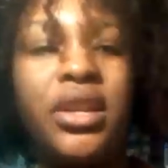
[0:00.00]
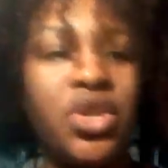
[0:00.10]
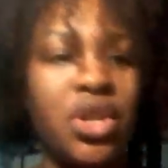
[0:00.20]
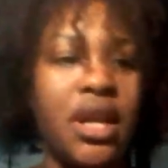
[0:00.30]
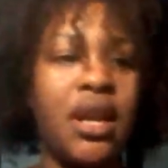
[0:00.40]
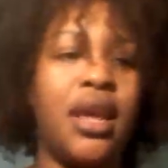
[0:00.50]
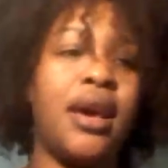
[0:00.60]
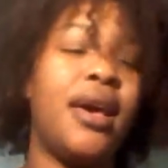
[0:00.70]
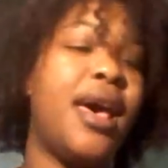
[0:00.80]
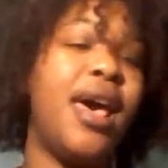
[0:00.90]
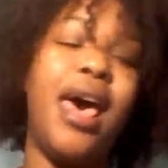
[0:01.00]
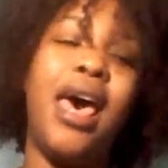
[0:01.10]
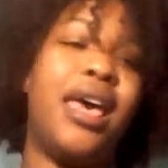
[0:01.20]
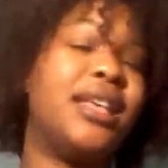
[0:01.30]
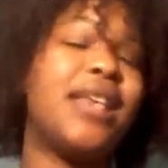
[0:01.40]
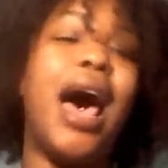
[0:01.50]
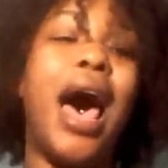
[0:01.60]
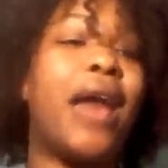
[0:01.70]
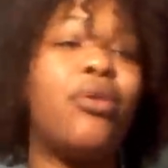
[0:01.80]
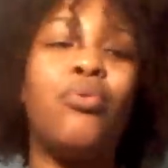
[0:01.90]
conditioner in there.
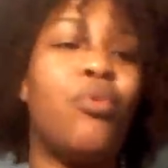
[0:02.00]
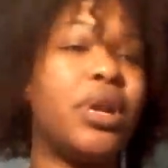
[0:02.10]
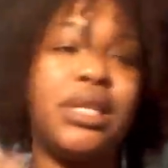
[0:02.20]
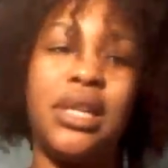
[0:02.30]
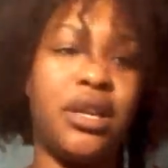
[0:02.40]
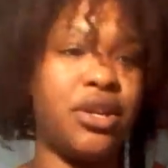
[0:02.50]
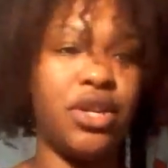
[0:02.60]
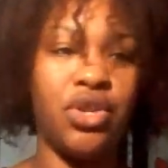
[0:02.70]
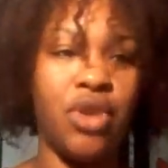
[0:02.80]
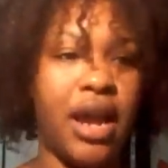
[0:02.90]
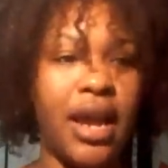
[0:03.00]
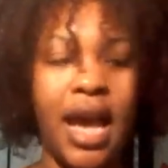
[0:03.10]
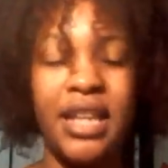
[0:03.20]
I don't want to sit under the dryer.